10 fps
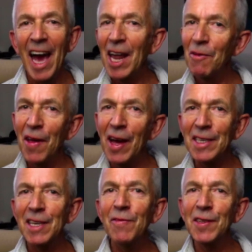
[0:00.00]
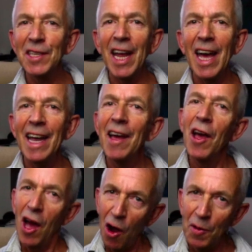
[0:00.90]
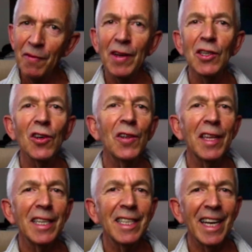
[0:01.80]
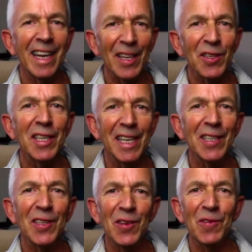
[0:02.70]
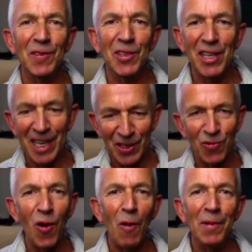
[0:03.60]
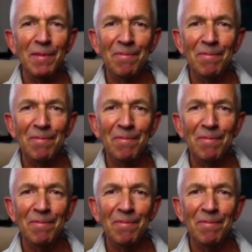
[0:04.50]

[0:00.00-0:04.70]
Anyway, that's it for today. Hope you've enjoyed this and I'll see you soon. Cheers, Rob.